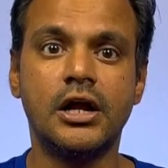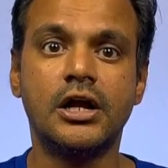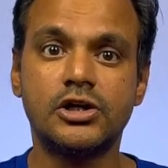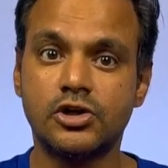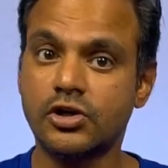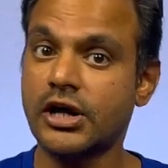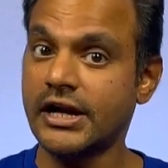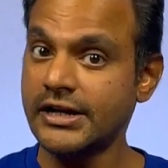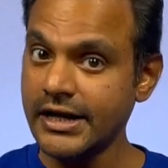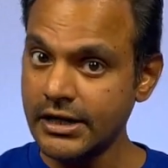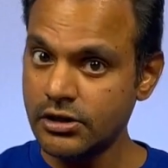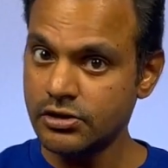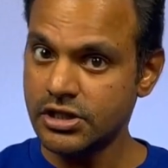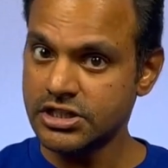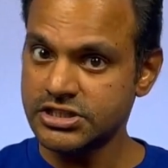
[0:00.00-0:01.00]
to connect
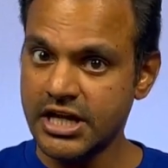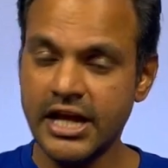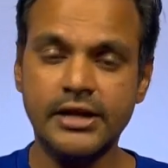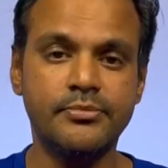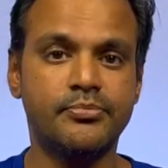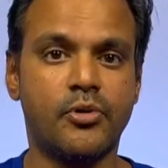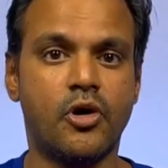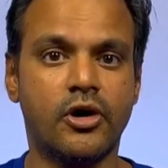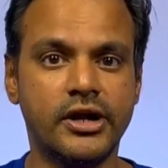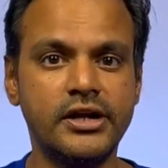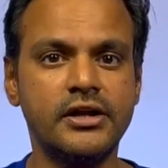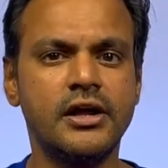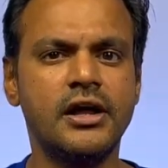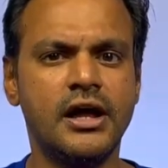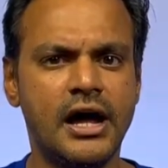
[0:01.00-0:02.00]
to this endpoint
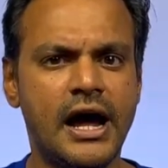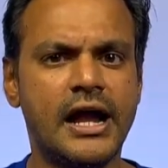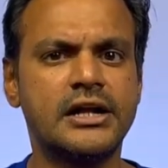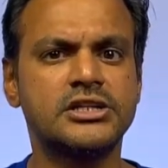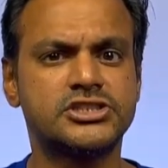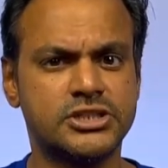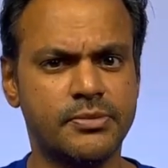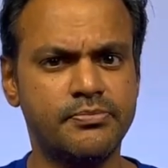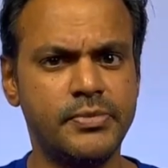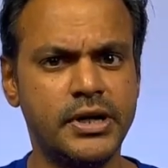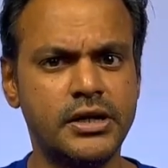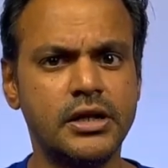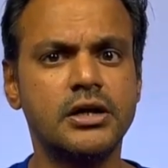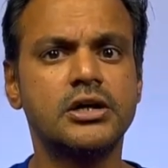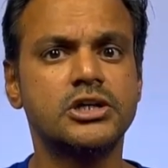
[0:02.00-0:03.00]
and
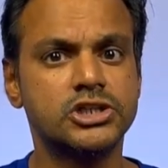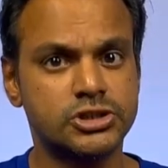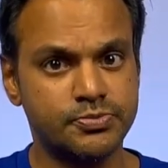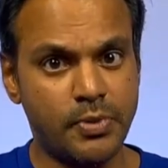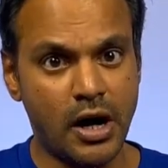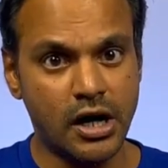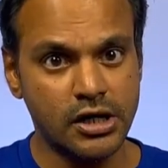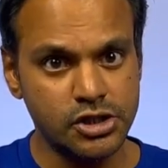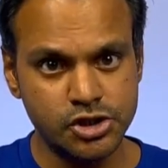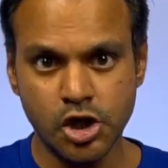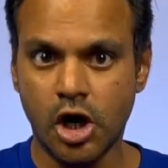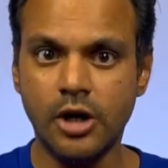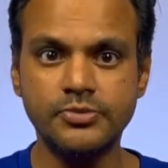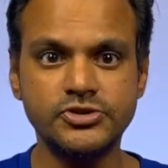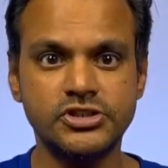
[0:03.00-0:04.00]
submit Spark
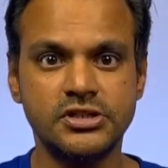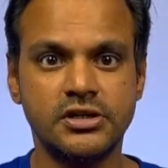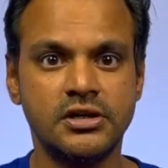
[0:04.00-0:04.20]
jobs,